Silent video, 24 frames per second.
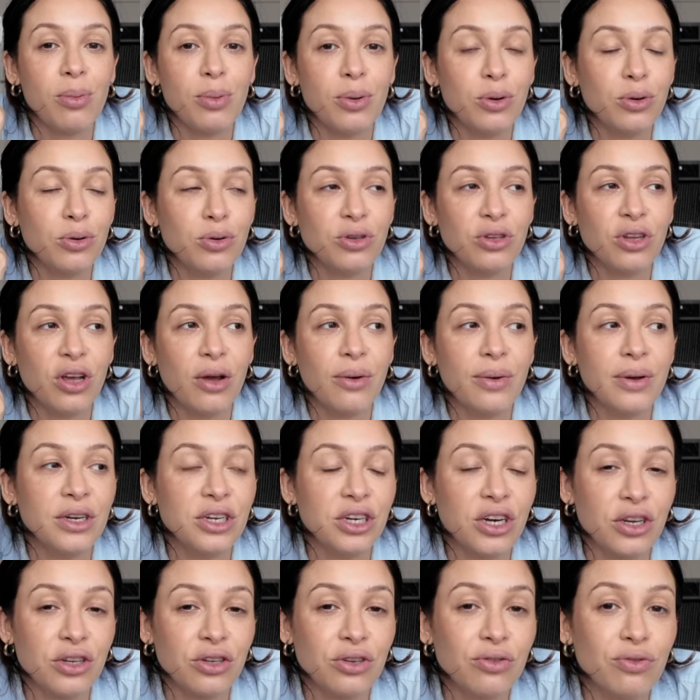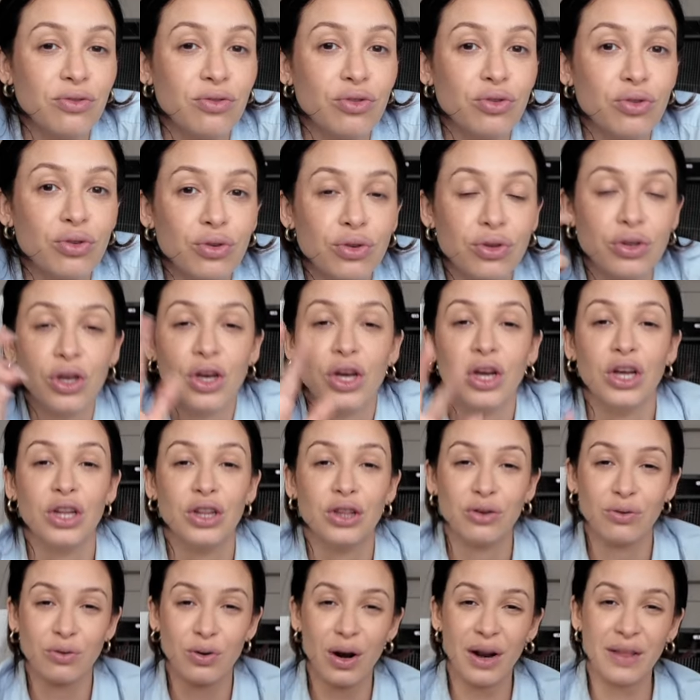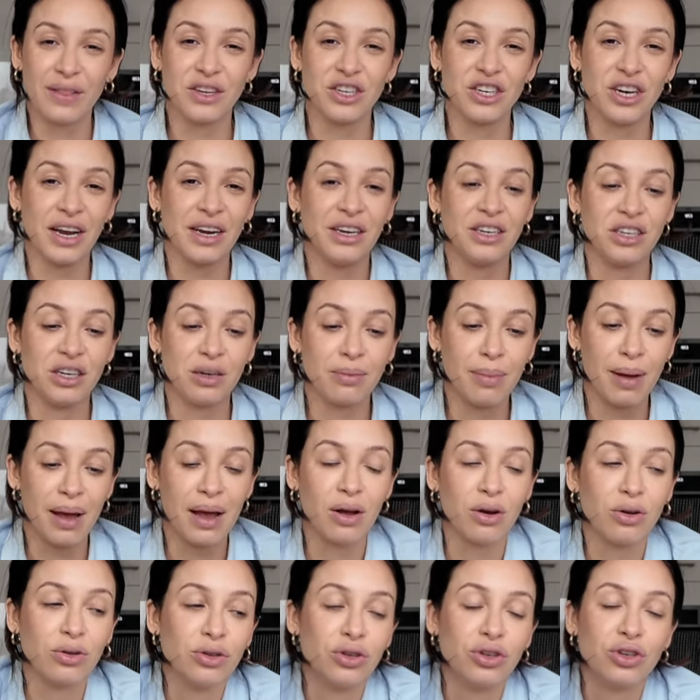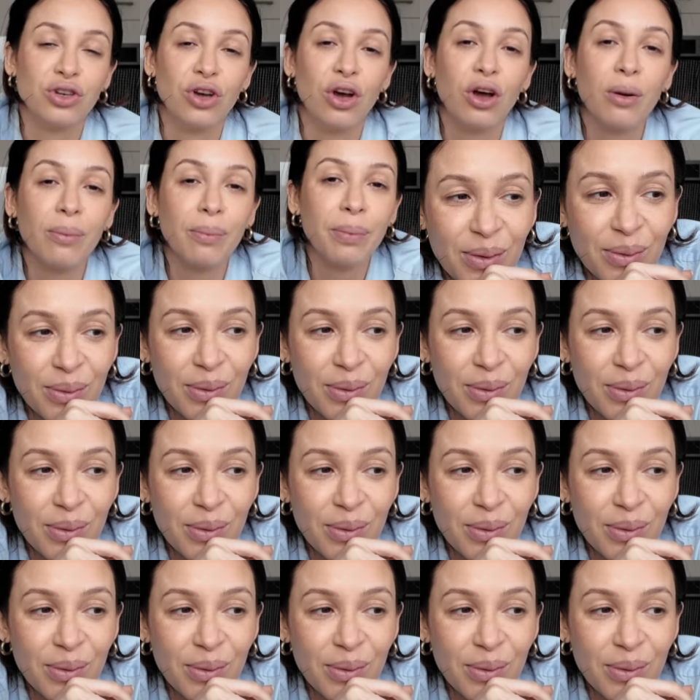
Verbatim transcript: but also a chest of drawers that have got like the changing mat on the top.